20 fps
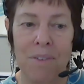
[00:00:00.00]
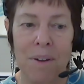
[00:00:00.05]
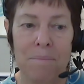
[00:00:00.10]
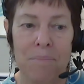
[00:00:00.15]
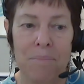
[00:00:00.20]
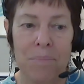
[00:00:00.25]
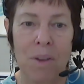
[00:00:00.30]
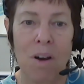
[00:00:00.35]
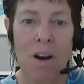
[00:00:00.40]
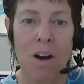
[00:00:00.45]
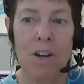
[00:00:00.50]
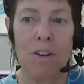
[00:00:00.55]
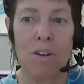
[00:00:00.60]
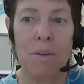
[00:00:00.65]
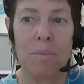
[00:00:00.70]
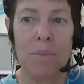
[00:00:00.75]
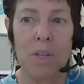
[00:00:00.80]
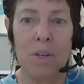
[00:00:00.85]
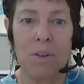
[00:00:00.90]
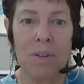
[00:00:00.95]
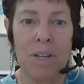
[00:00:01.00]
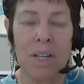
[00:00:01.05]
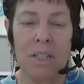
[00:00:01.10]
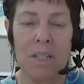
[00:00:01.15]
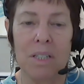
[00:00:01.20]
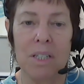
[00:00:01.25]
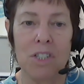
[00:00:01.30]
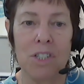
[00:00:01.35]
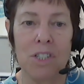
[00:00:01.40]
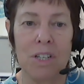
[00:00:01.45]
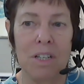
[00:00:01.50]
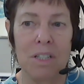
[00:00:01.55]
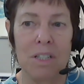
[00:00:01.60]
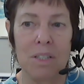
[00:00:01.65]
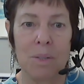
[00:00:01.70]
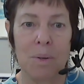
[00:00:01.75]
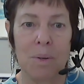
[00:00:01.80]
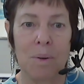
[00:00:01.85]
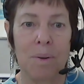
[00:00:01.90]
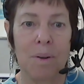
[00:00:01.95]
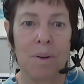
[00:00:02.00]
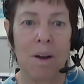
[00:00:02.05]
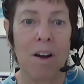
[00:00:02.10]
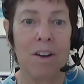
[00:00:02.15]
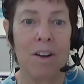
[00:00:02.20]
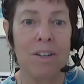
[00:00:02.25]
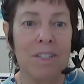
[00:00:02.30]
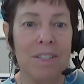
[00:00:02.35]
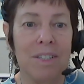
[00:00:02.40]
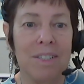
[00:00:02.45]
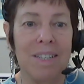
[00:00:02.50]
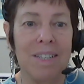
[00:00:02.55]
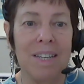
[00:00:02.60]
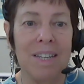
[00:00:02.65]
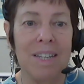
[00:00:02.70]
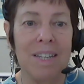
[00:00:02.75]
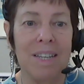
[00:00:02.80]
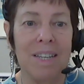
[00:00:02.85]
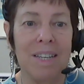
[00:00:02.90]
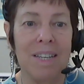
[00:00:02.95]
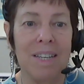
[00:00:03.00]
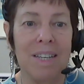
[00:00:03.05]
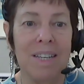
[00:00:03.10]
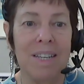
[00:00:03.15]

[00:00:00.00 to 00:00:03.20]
autoimmune conditions or heart disease or